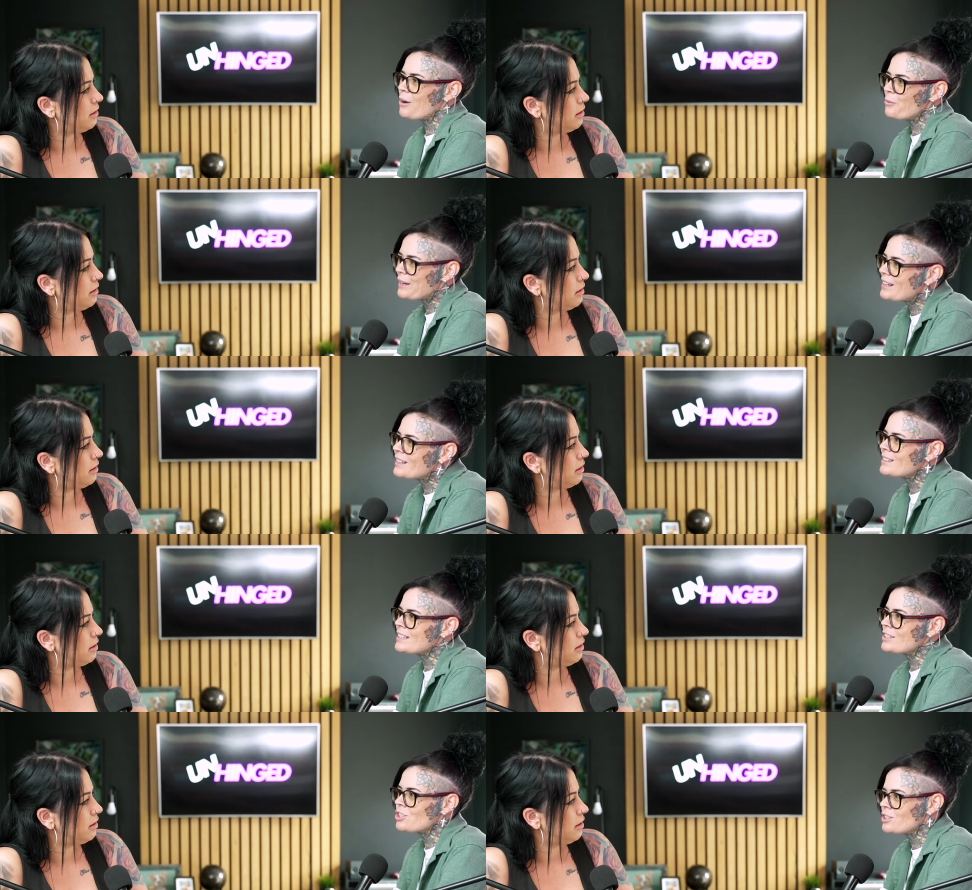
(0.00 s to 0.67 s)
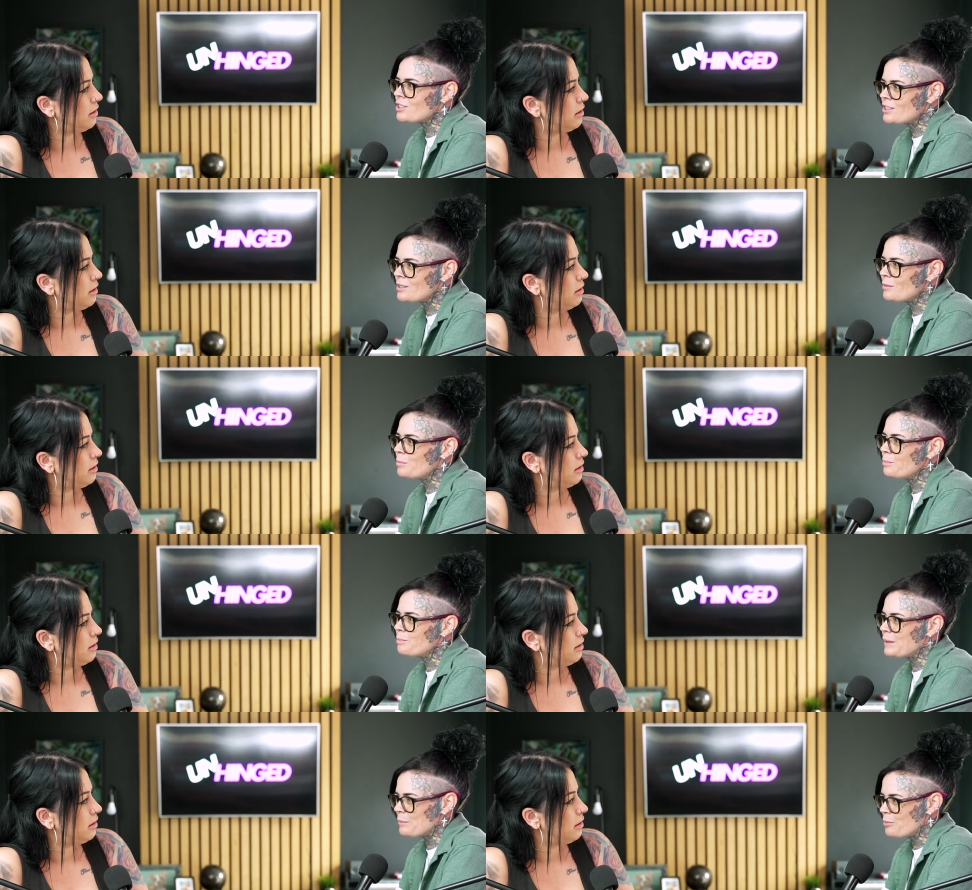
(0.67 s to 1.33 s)
Speaker 1: are we conditioned to
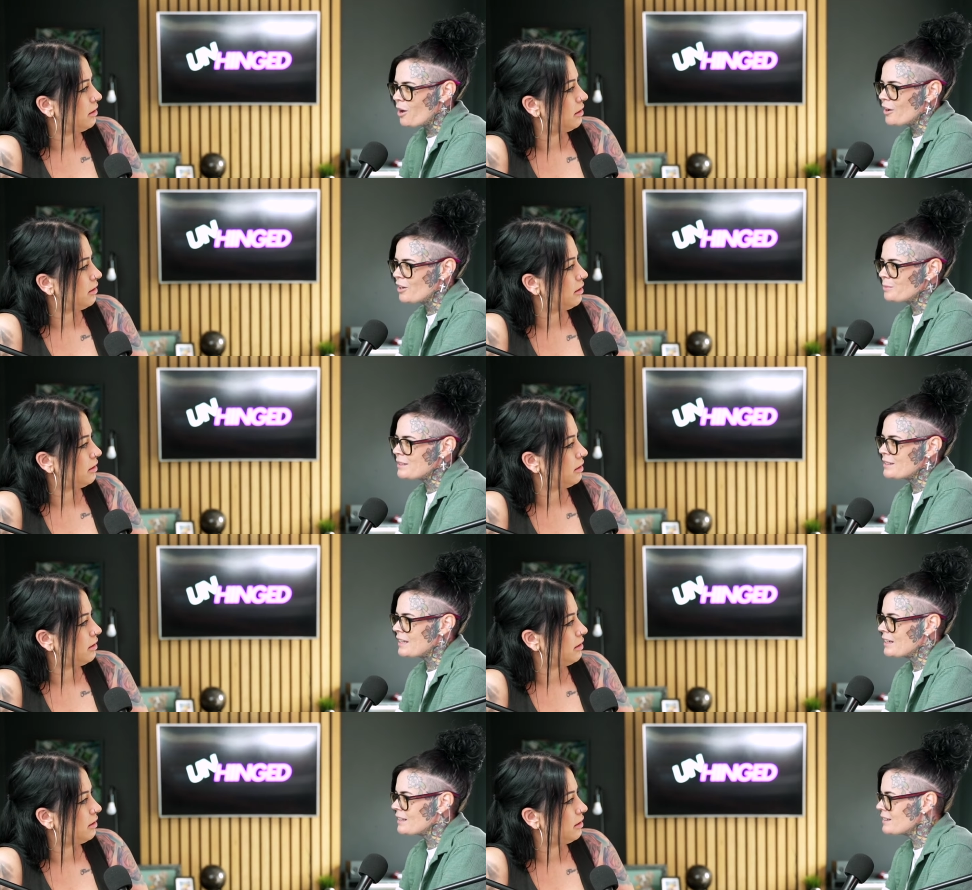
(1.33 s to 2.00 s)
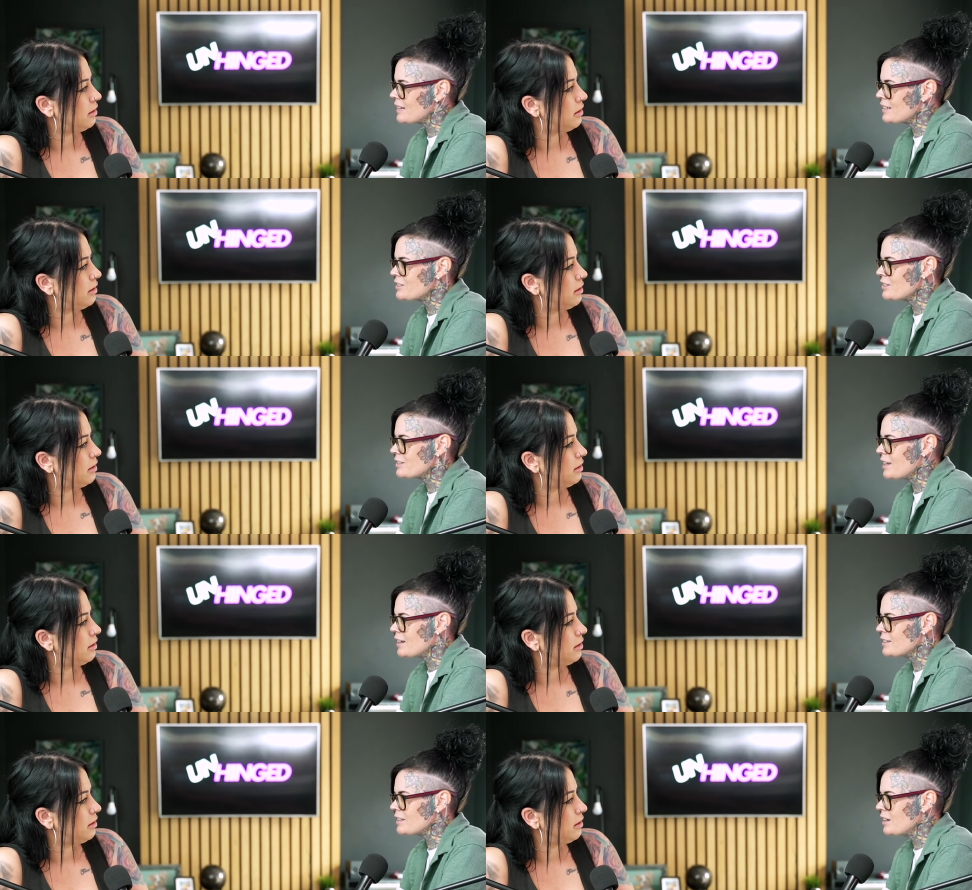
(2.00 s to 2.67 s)
be brought up to thinking tits are
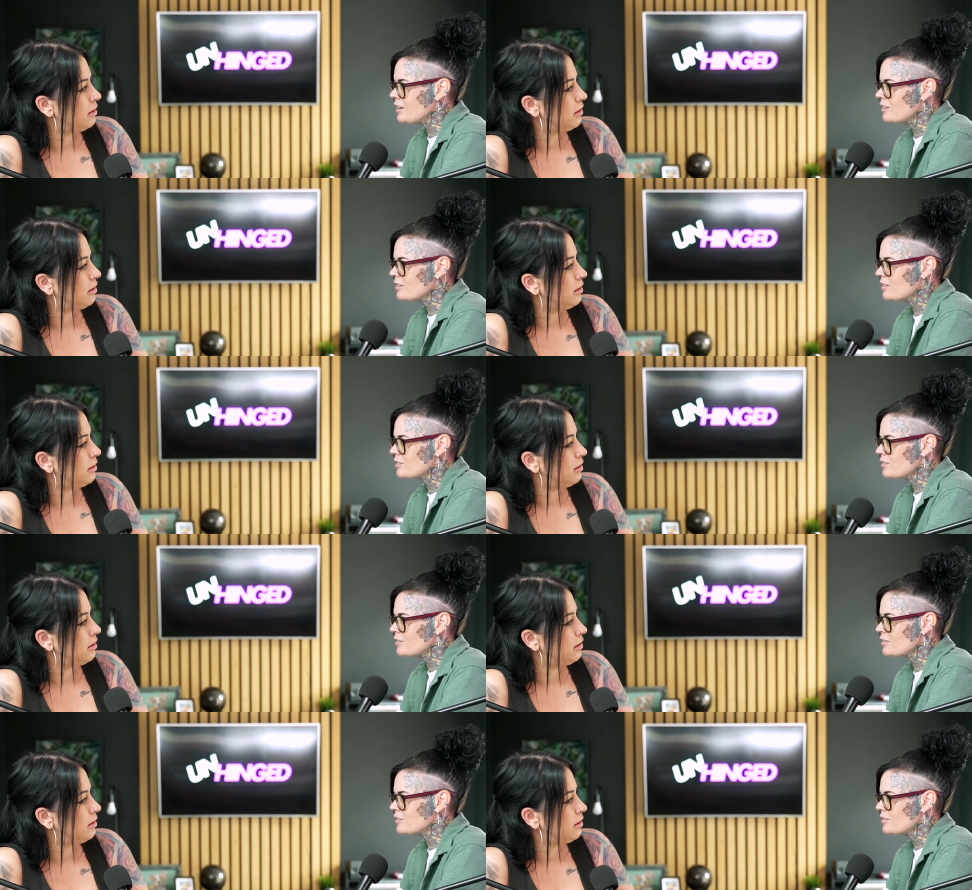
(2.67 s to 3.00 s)
sexy?